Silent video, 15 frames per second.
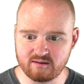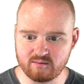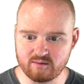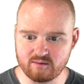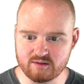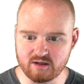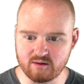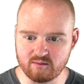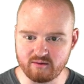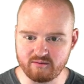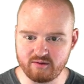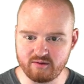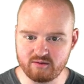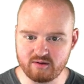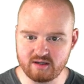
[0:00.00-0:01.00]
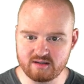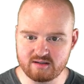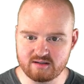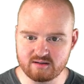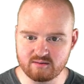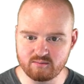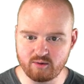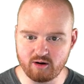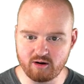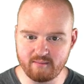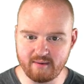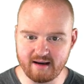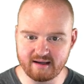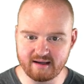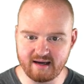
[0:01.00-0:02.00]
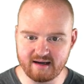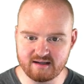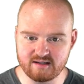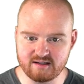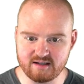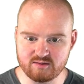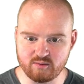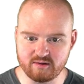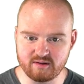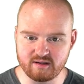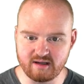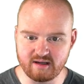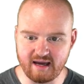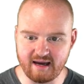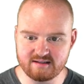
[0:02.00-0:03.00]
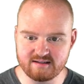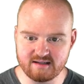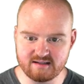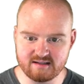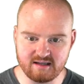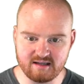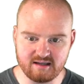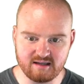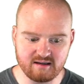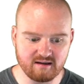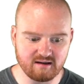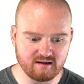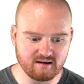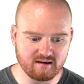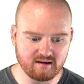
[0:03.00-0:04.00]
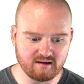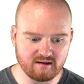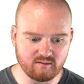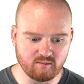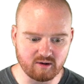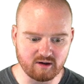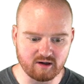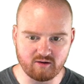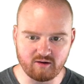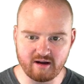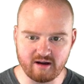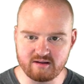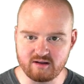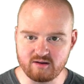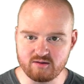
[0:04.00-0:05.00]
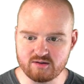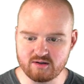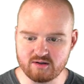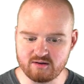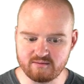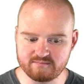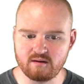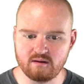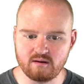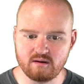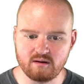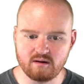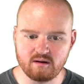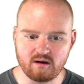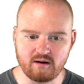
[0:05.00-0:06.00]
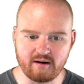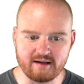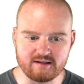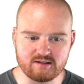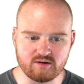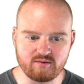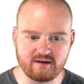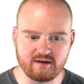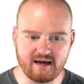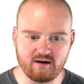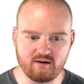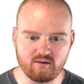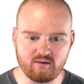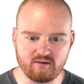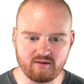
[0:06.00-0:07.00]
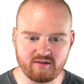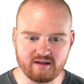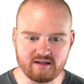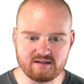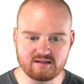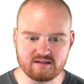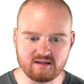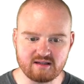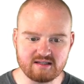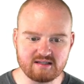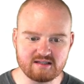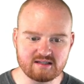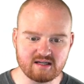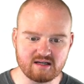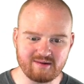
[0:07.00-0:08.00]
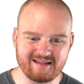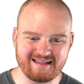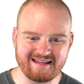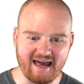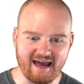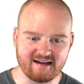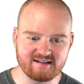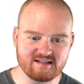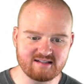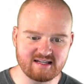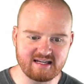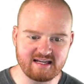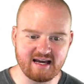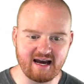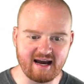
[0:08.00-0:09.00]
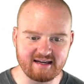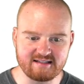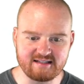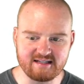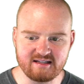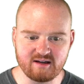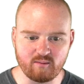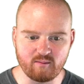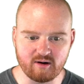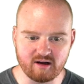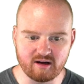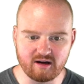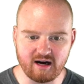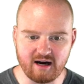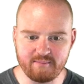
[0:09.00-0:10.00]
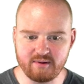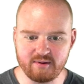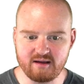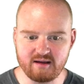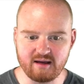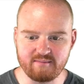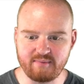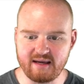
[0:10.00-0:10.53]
We're just going to review this programmatic access with an access key. We're going to create the user. All right, so now this, this is going to be the access key ID that we're going to copy and